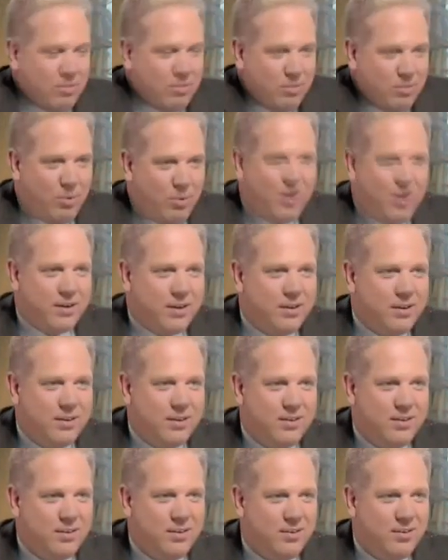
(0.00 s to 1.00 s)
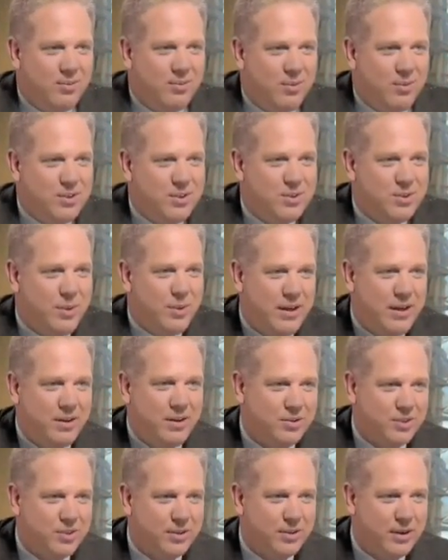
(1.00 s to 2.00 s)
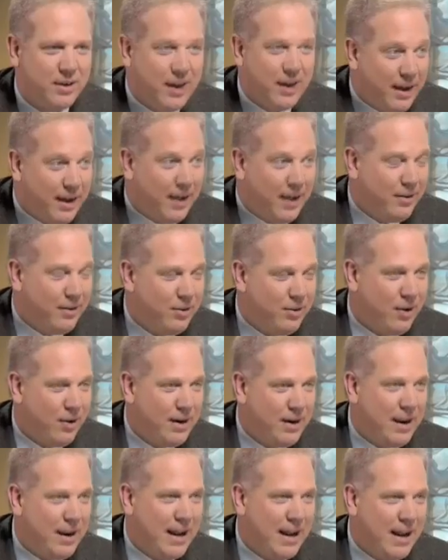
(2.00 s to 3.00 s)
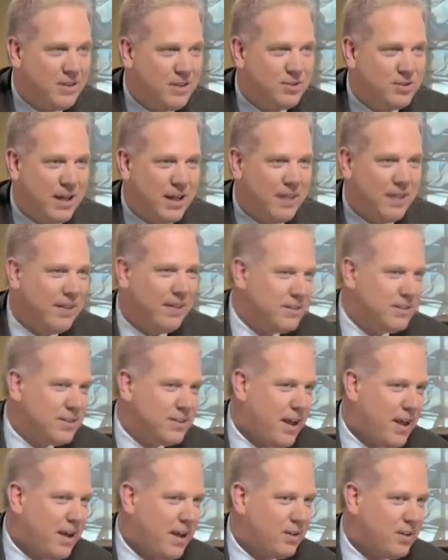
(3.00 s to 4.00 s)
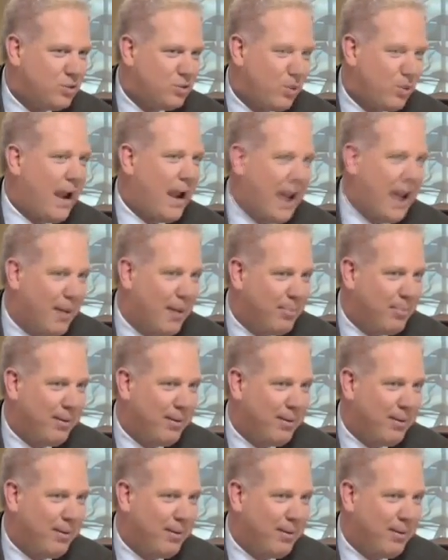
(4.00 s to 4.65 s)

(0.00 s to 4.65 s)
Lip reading: What? What is the white culture? I don't know how to answer that. That's not a trap.